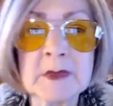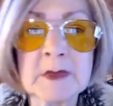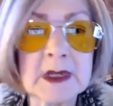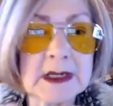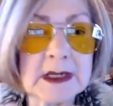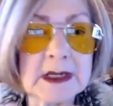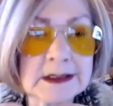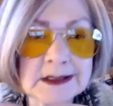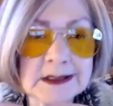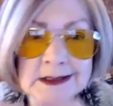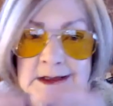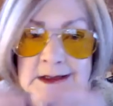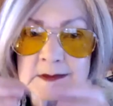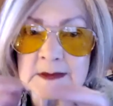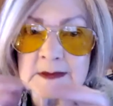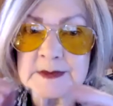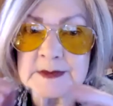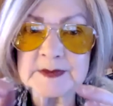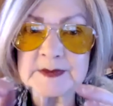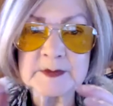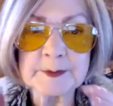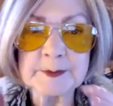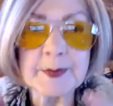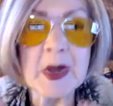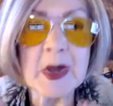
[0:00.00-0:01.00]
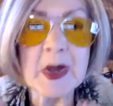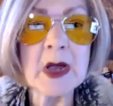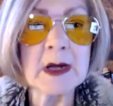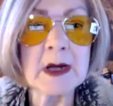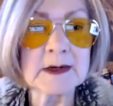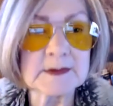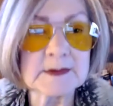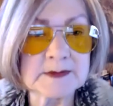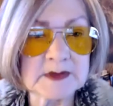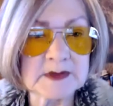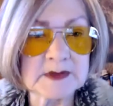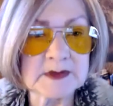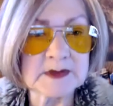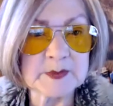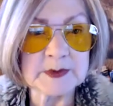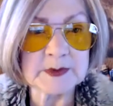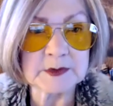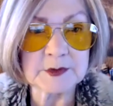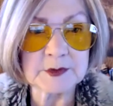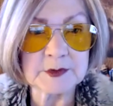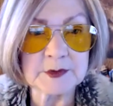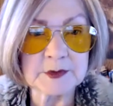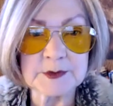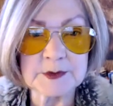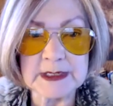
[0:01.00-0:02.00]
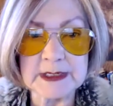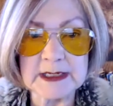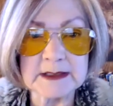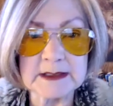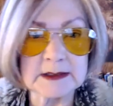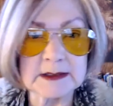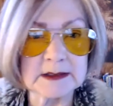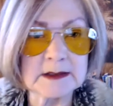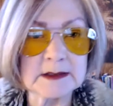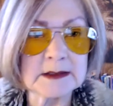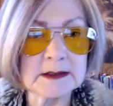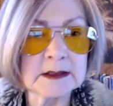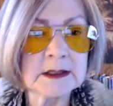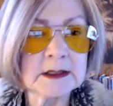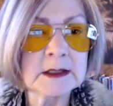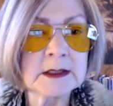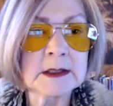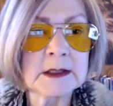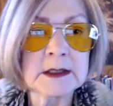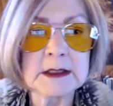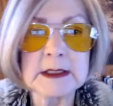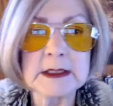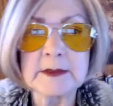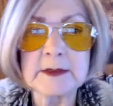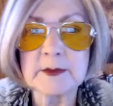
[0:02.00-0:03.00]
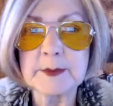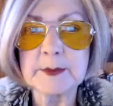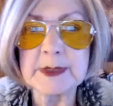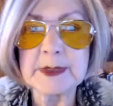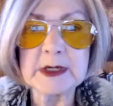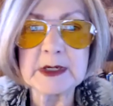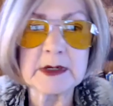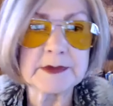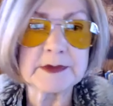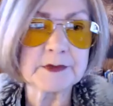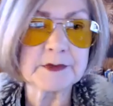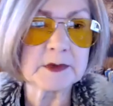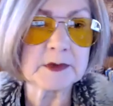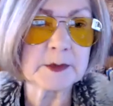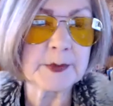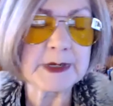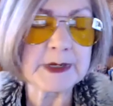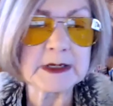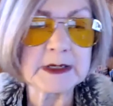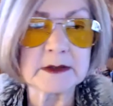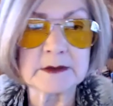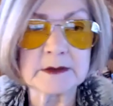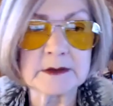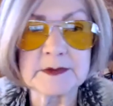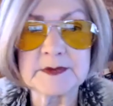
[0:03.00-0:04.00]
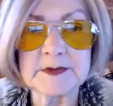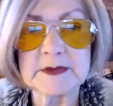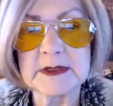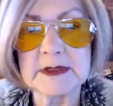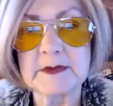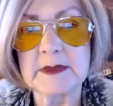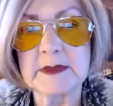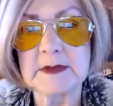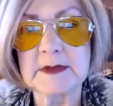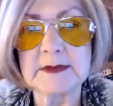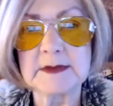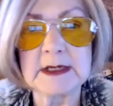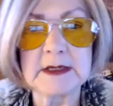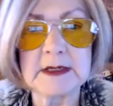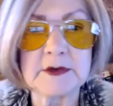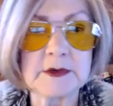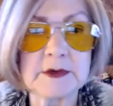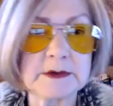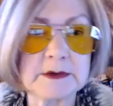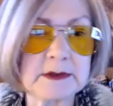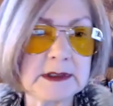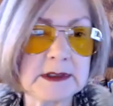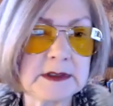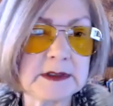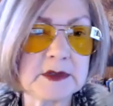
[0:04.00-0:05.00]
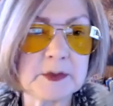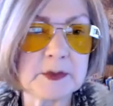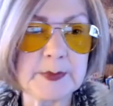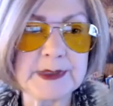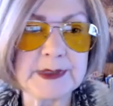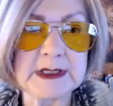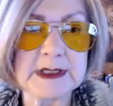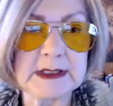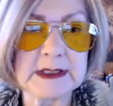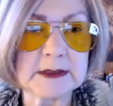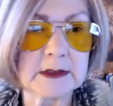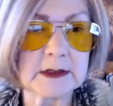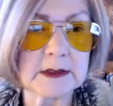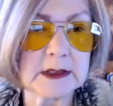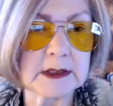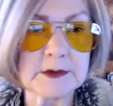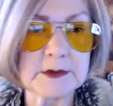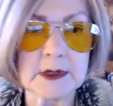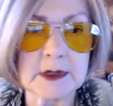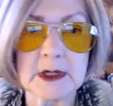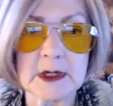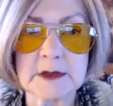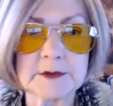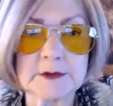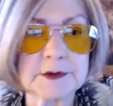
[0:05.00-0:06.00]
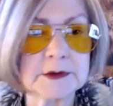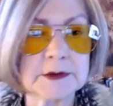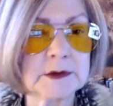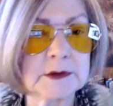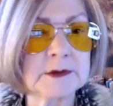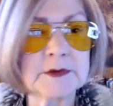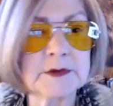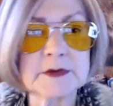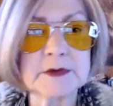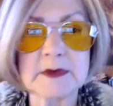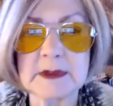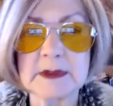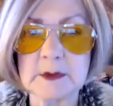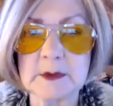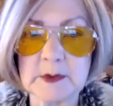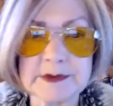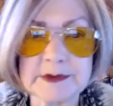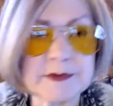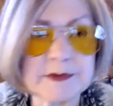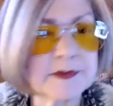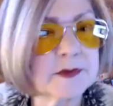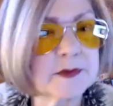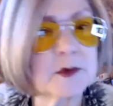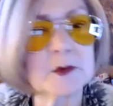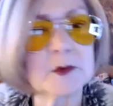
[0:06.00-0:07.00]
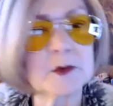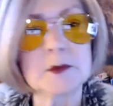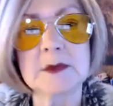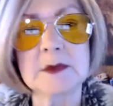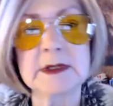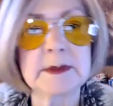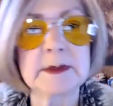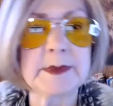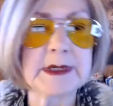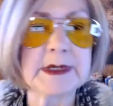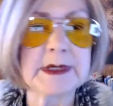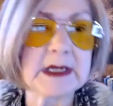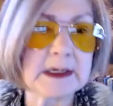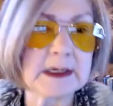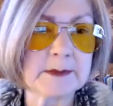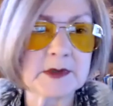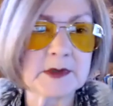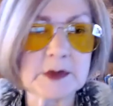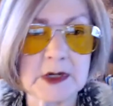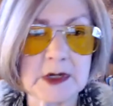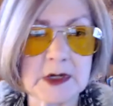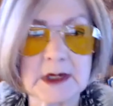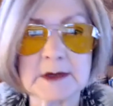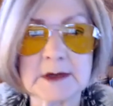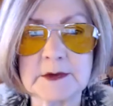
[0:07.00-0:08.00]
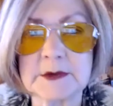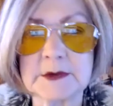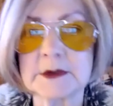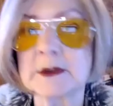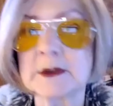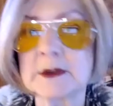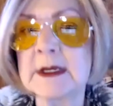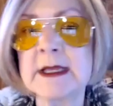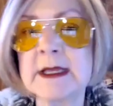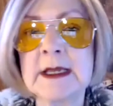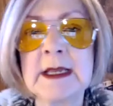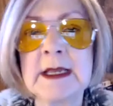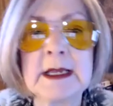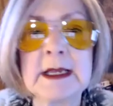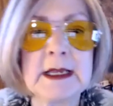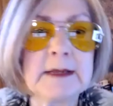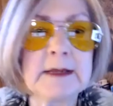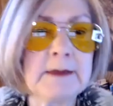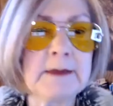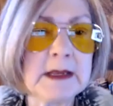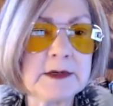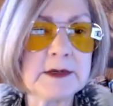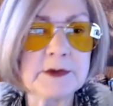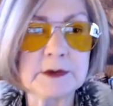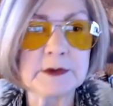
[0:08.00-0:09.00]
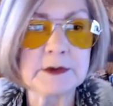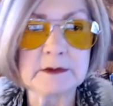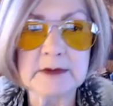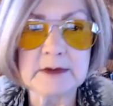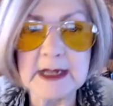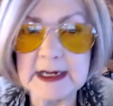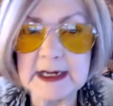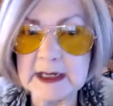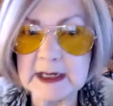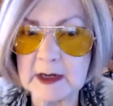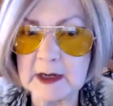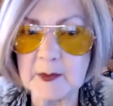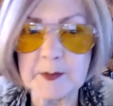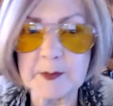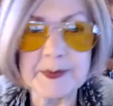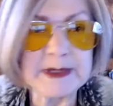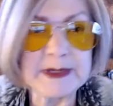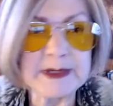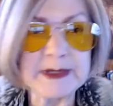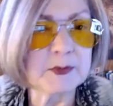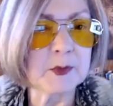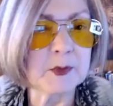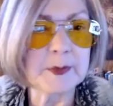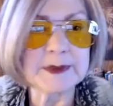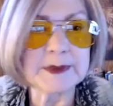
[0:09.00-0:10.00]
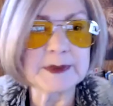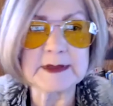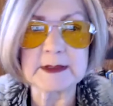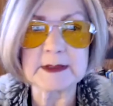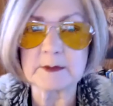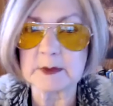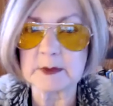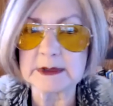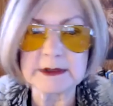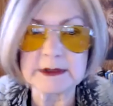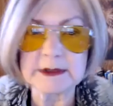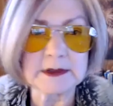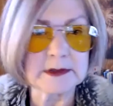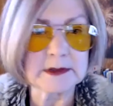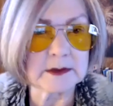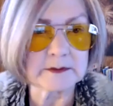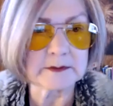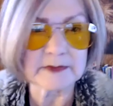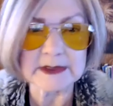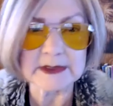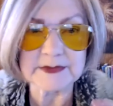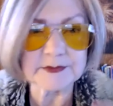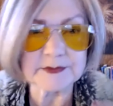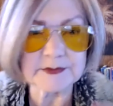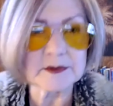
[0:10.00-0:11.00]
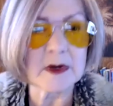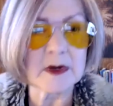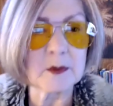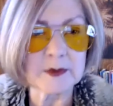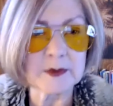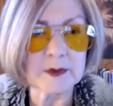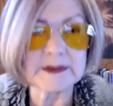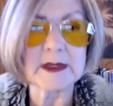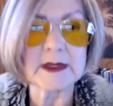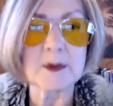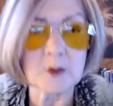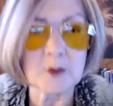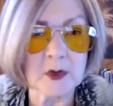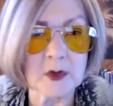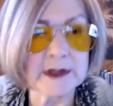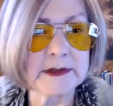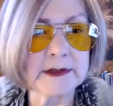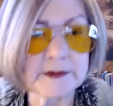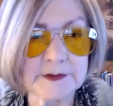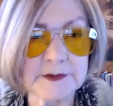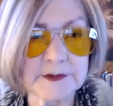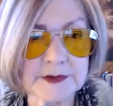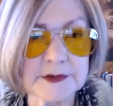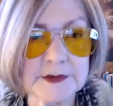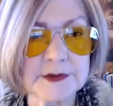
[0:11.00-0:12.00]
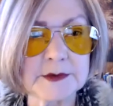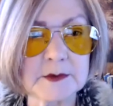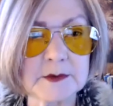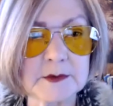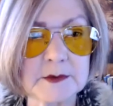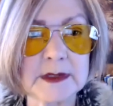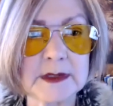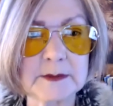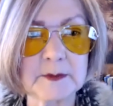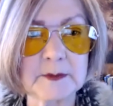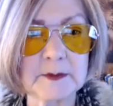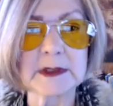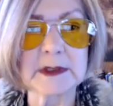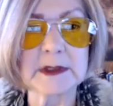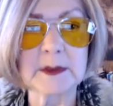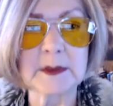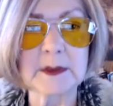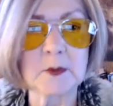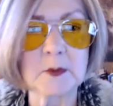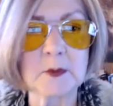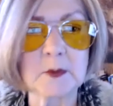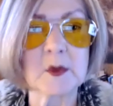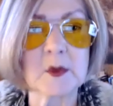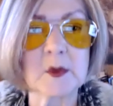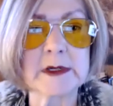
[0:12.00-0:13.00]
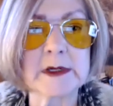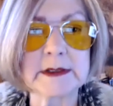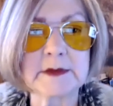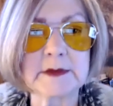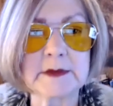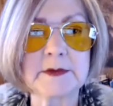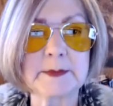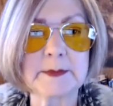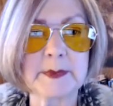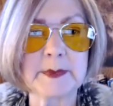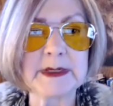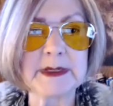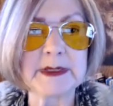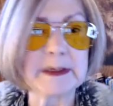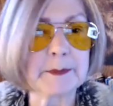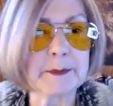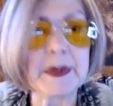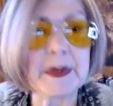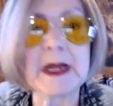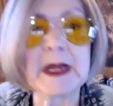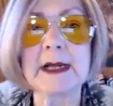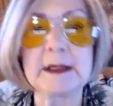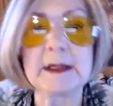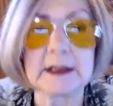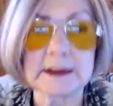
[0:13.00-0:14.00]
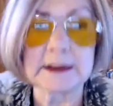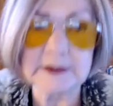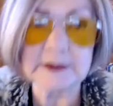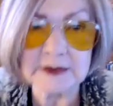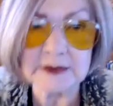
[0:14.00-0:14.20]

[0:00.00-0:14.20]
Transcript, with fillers: and in this box that's been created either because their parents said that they should need to be a doctor and so they went to school and they became a doctor and they they help people but they really don't that's not what they wanted to do they really wanted to be a pilot